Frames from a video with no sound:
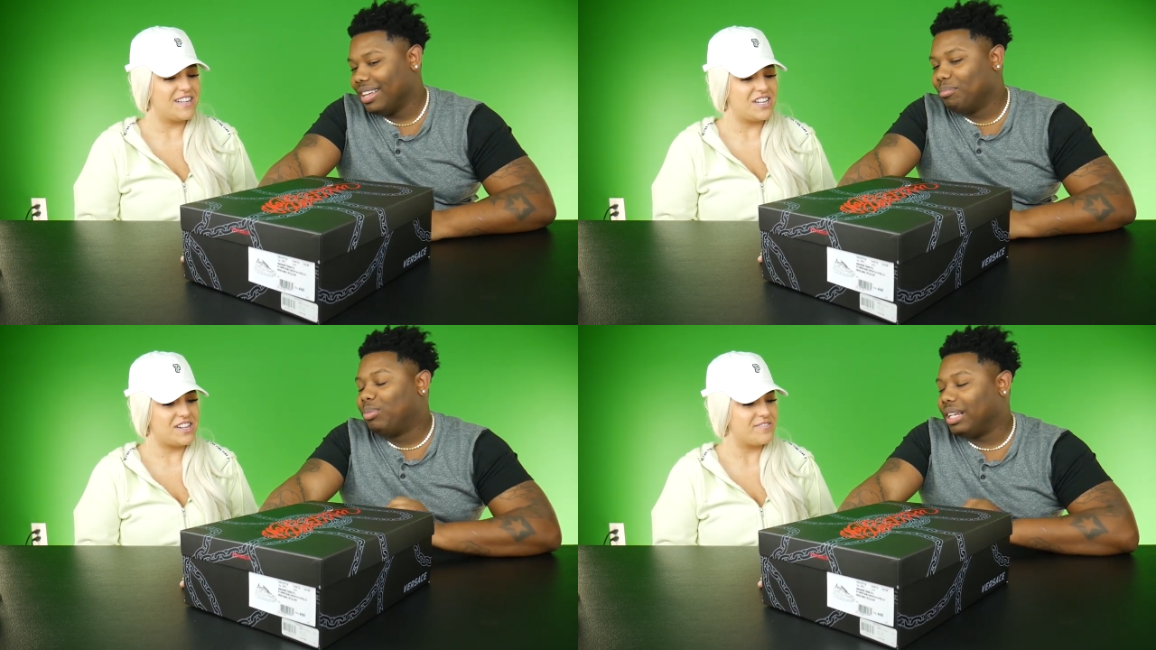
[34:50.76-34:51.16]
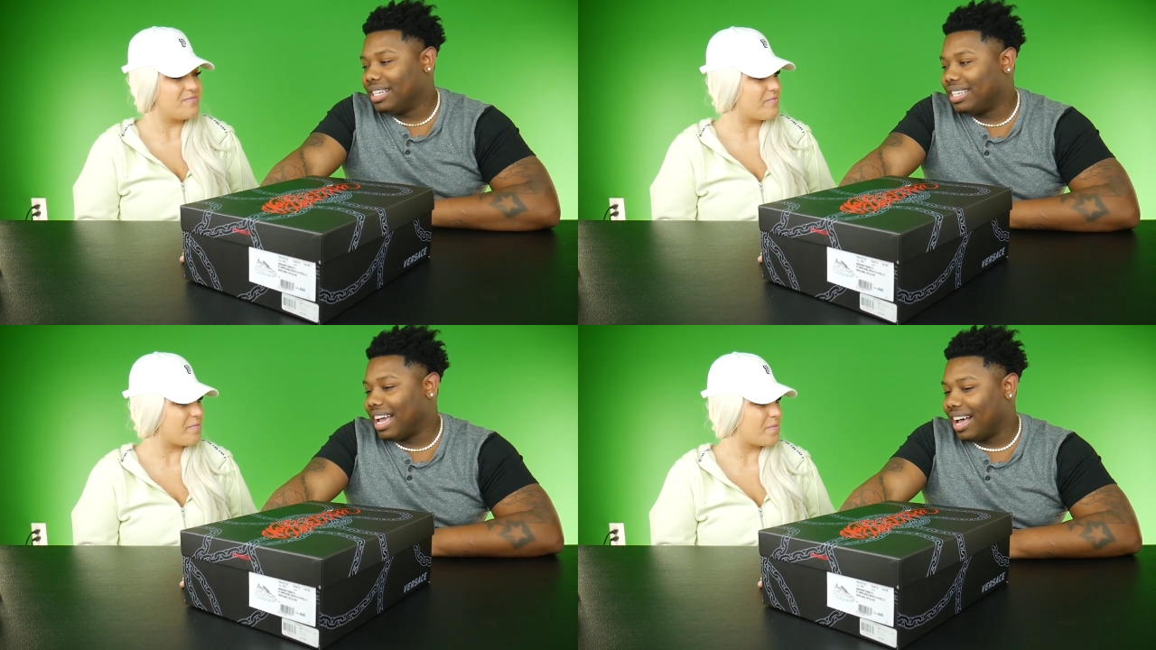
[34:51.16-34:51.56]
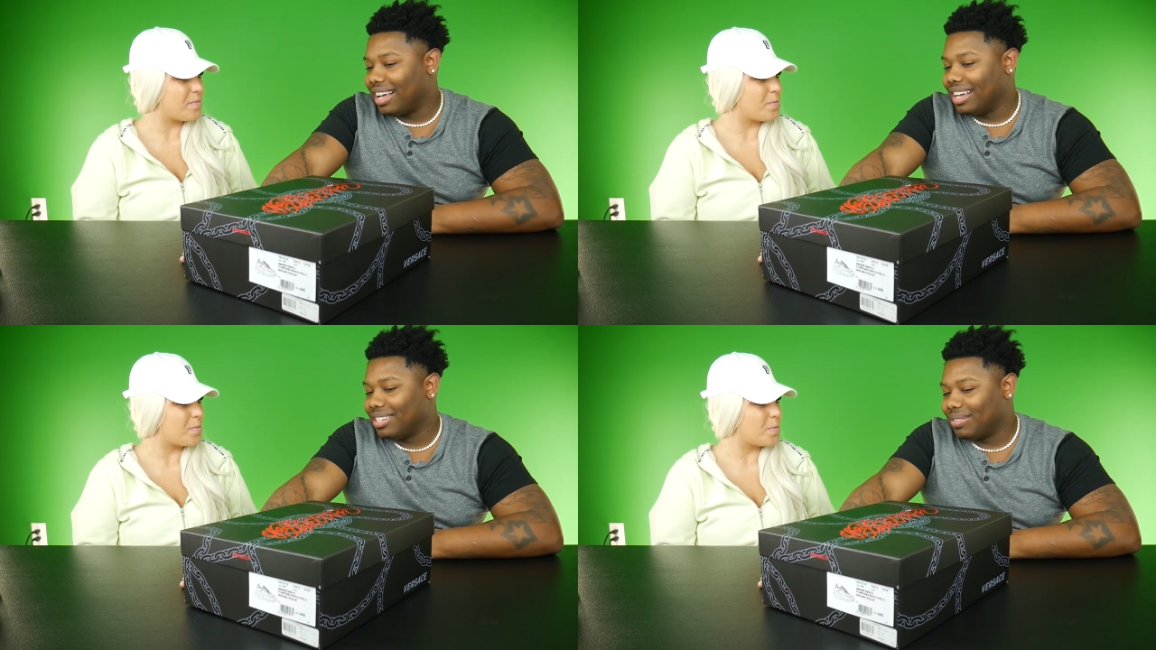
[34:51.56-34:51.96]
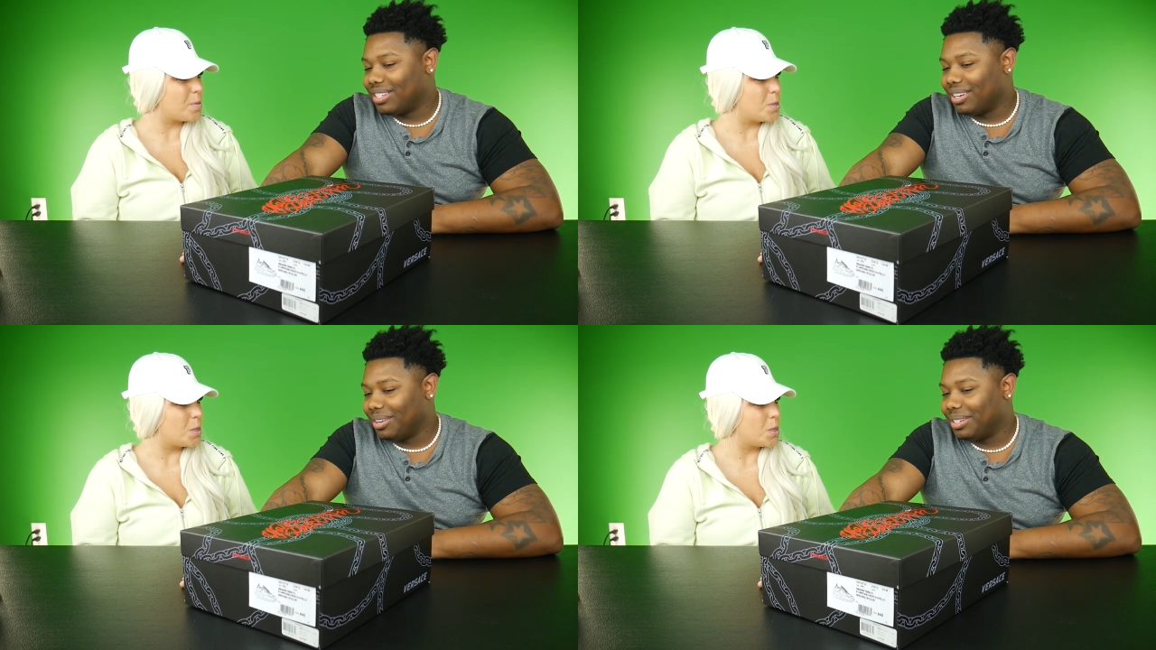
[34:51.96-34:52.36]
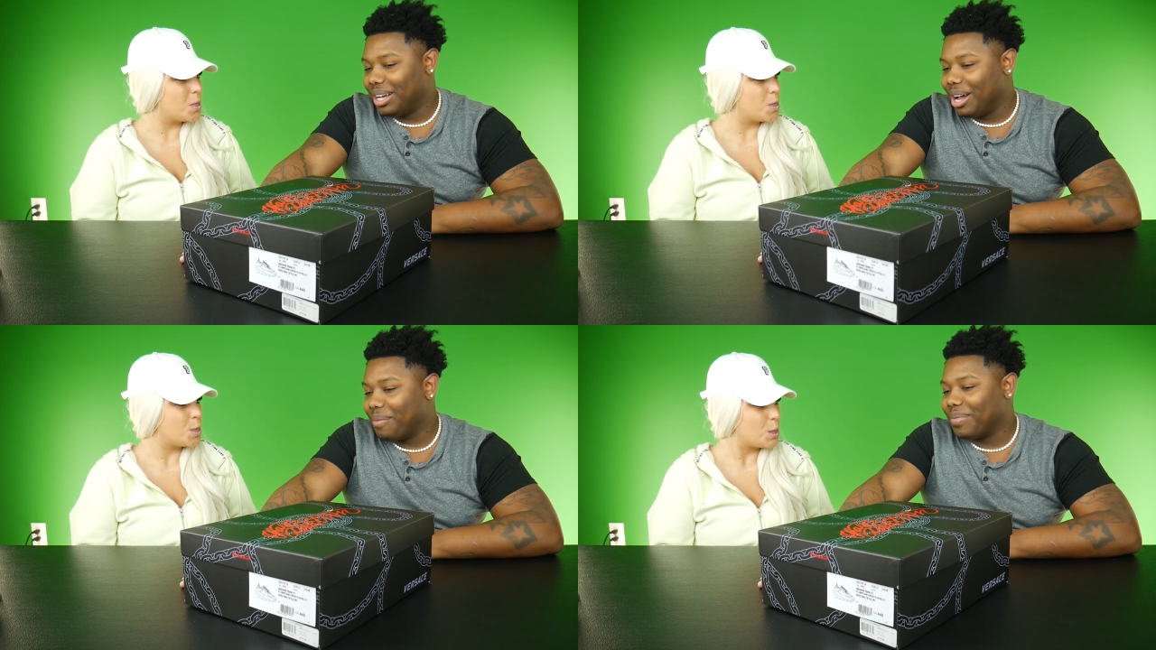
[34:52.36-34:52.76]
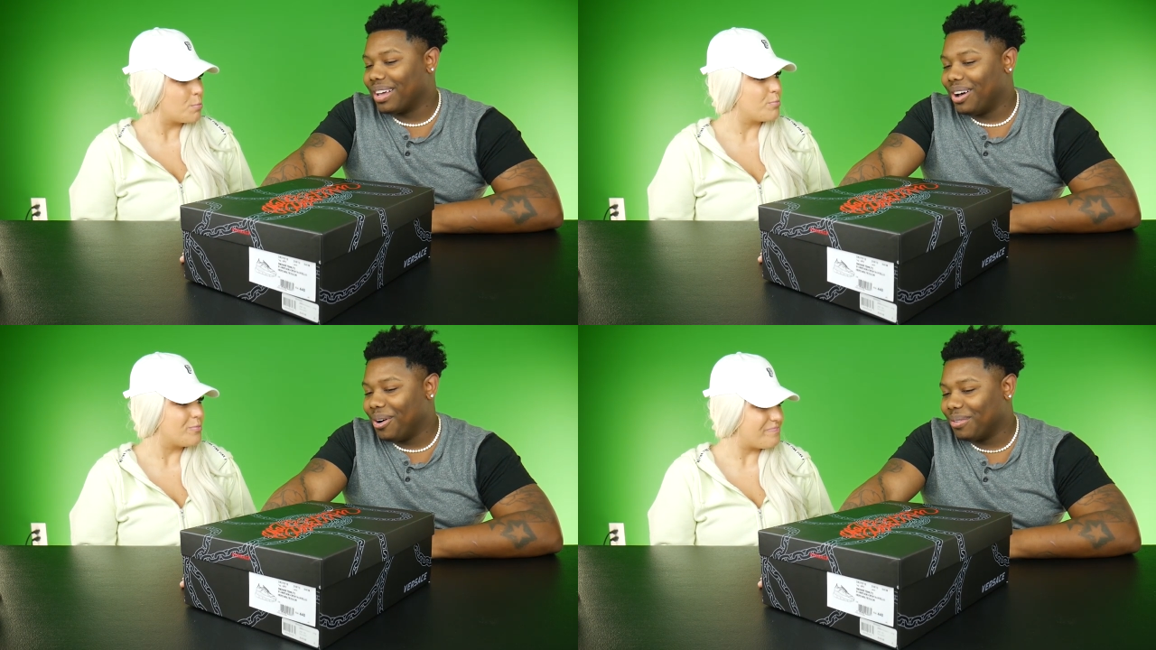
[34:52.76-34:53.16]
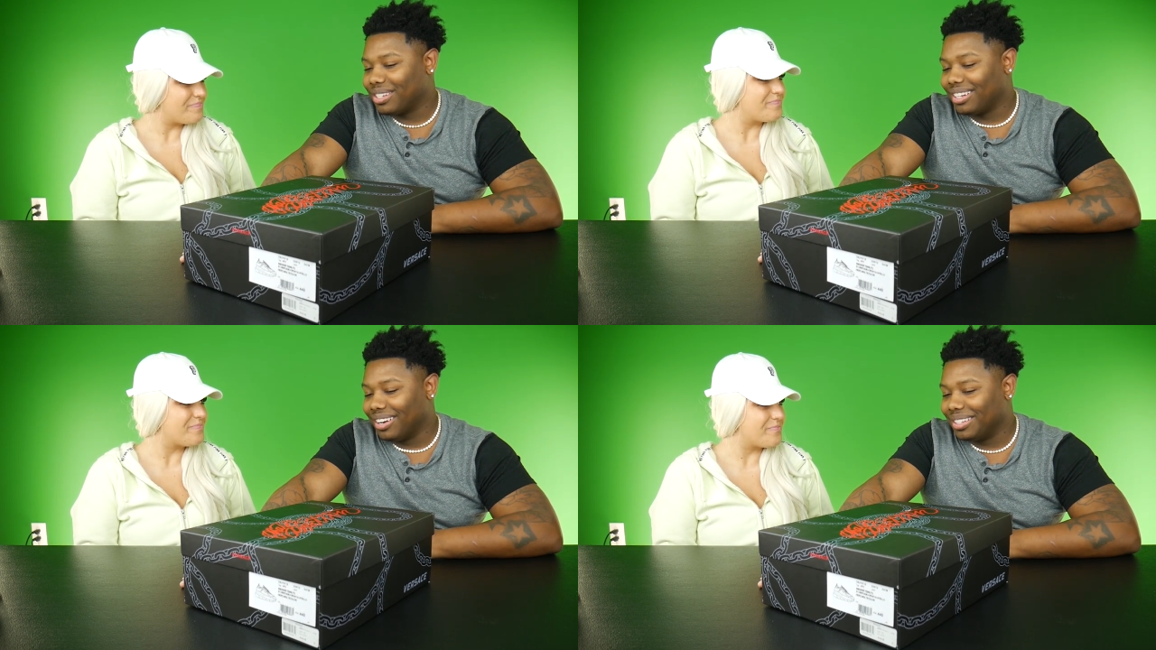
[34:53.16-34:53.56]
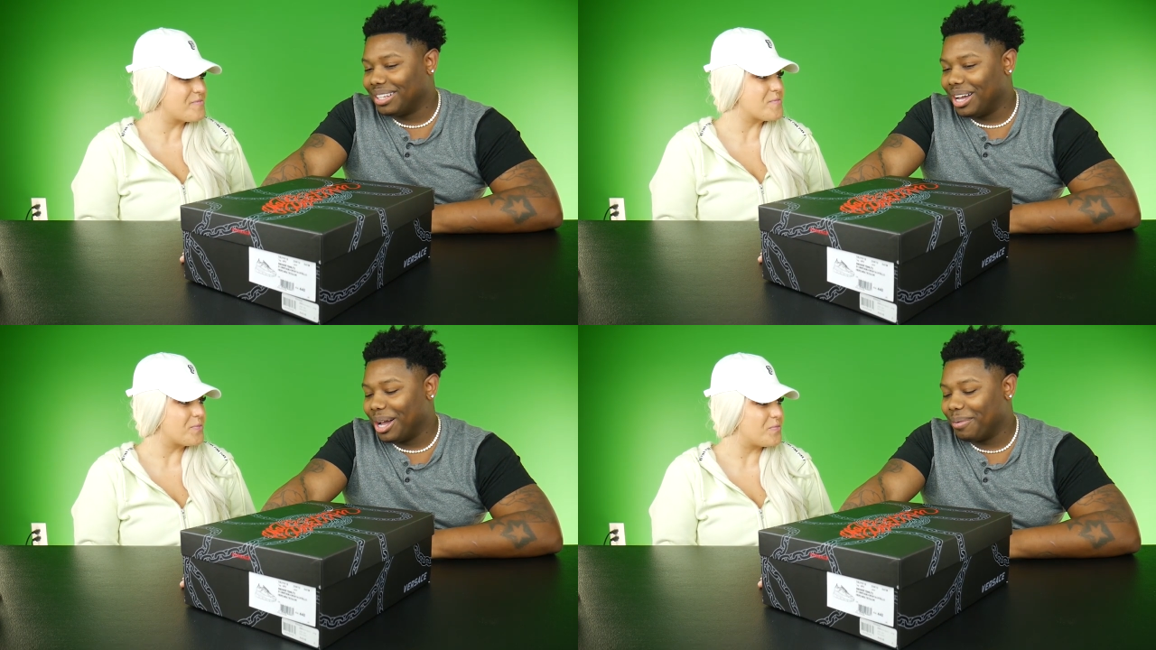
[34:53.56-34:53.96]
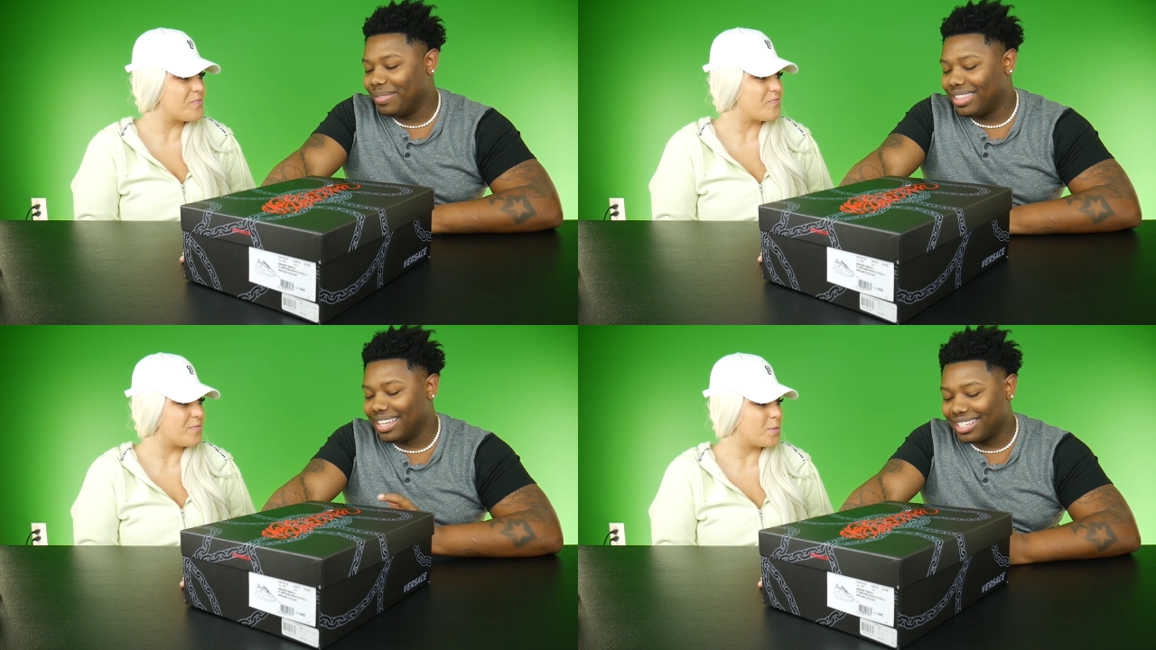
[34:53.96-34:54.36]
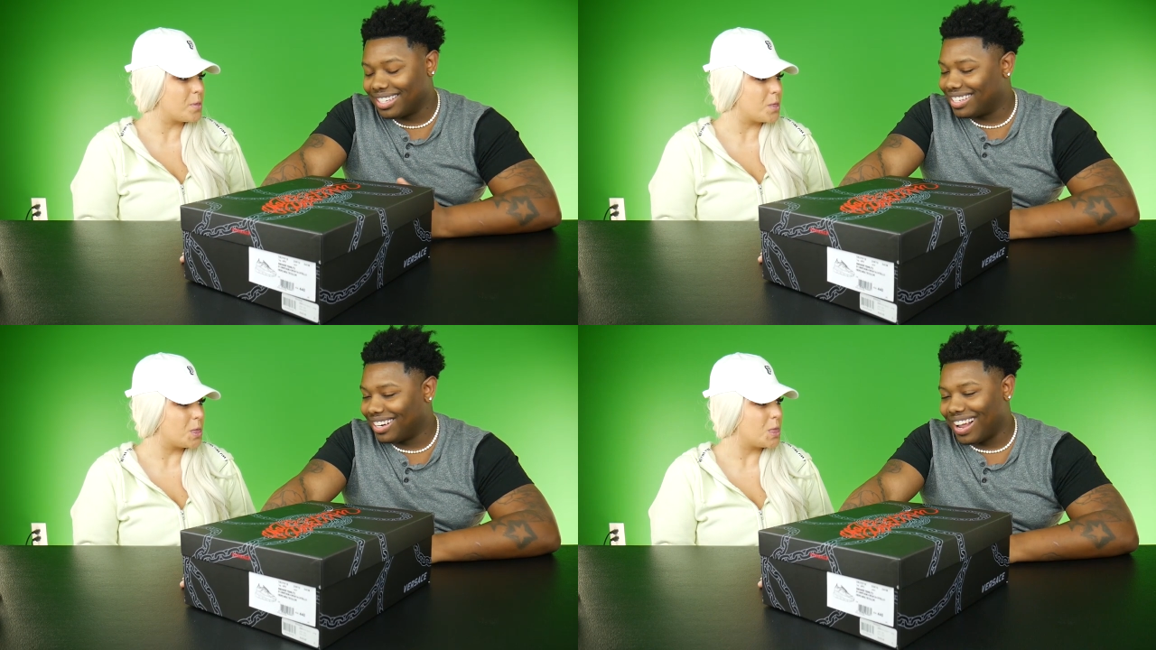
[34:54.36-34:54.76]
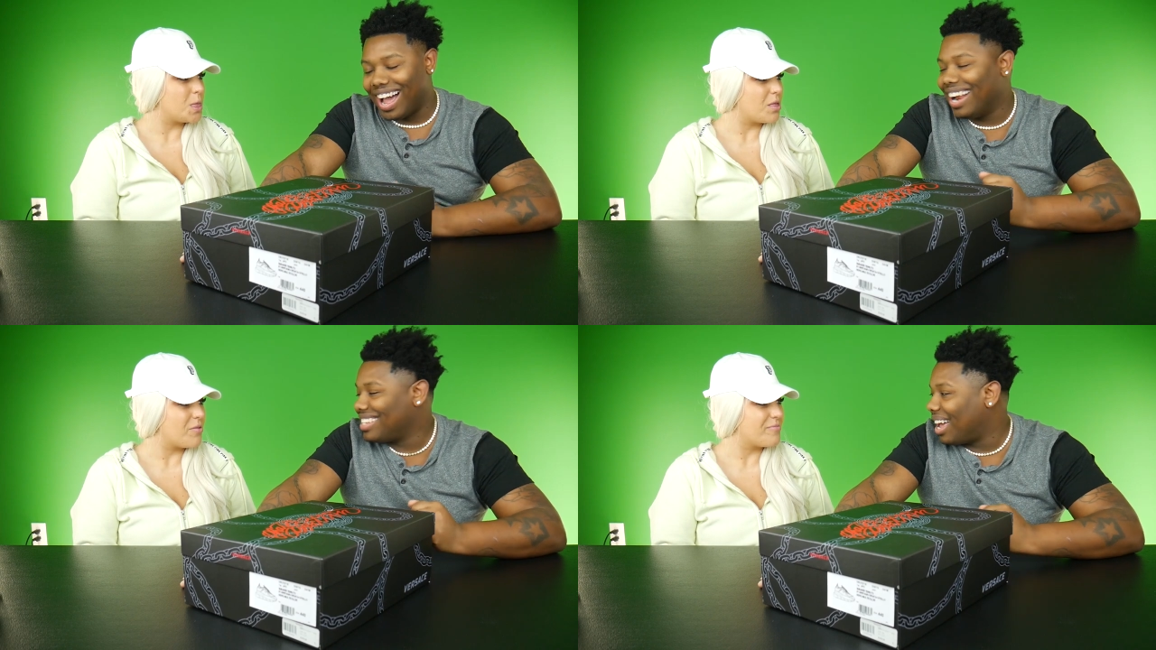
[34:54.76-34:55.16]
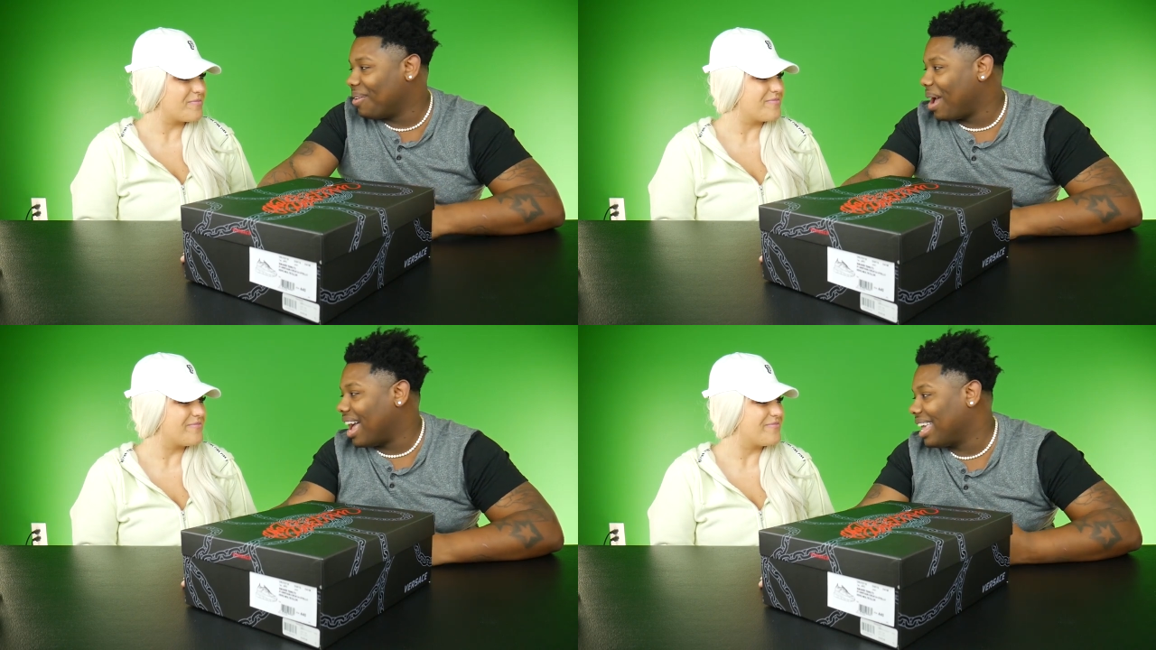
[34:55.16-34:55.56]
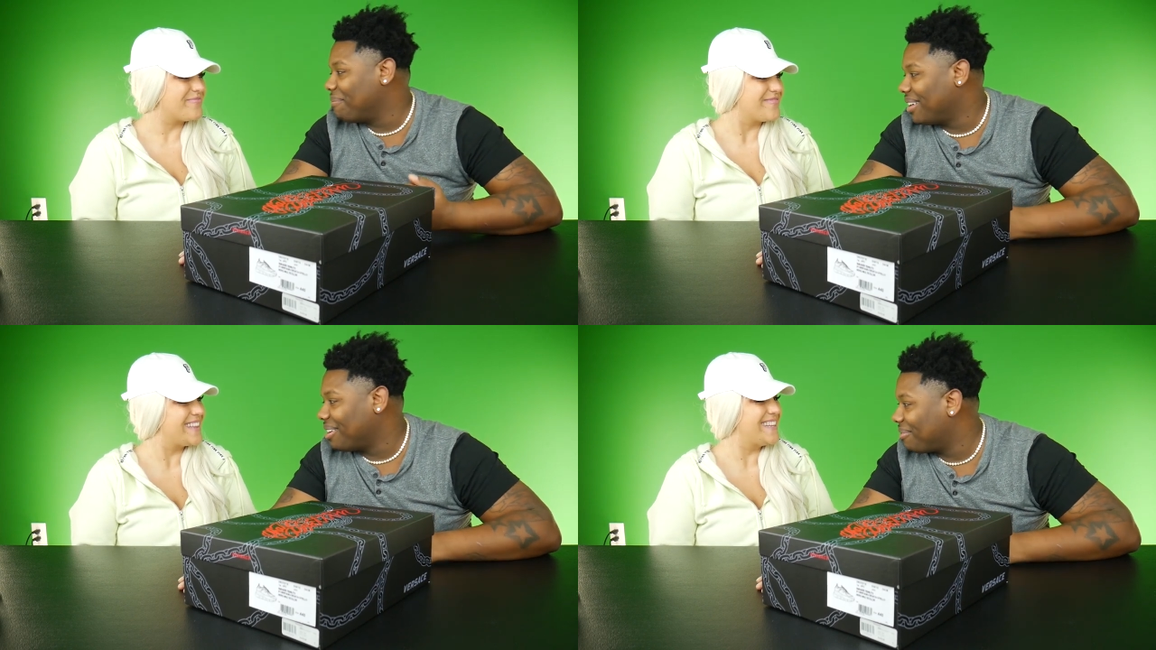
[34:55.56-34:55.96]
Speaker 1: Balenciaga's was turned up. The coat was turned up. This is turned. Honestly, I don't. I can't pick